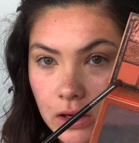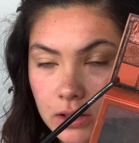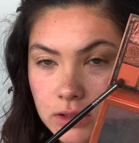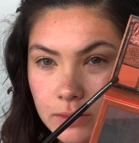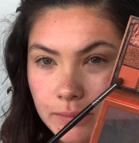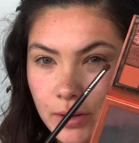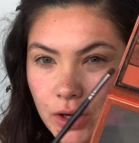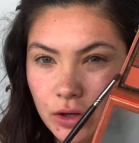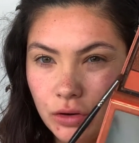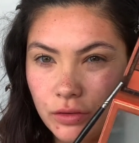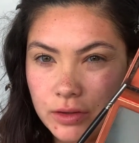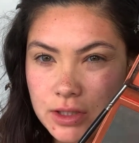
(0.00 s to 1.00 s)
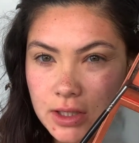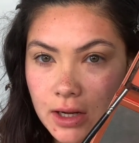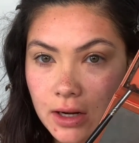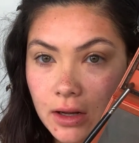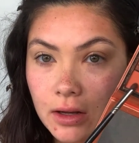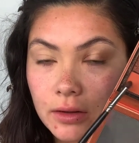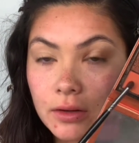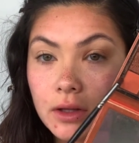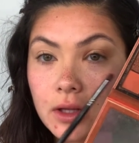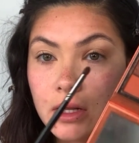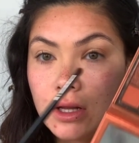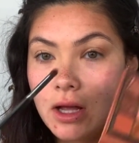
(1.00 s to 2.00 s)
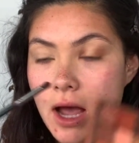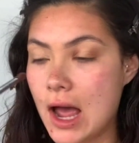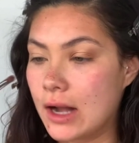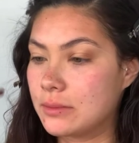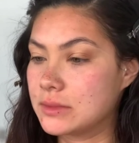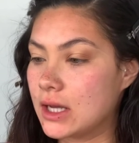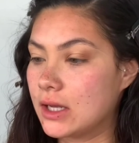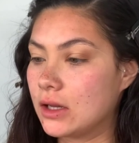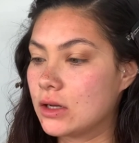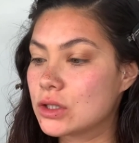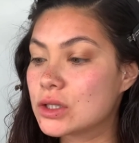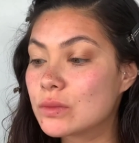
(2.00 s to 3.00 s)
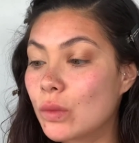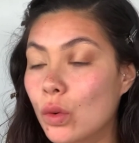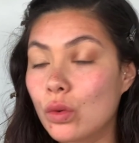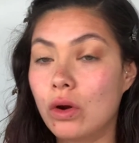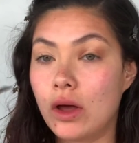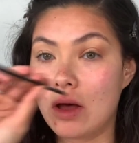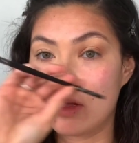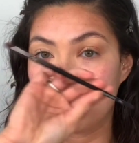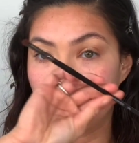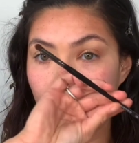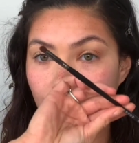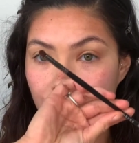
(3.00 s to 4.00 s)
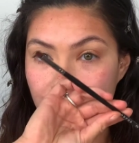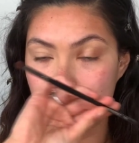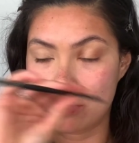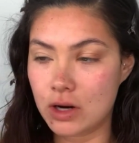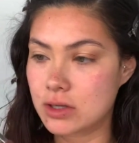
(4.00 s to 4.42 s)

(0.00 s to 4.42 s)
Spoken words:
It's a burnt orangey colour, and I'm taking a smaller Morphe brush,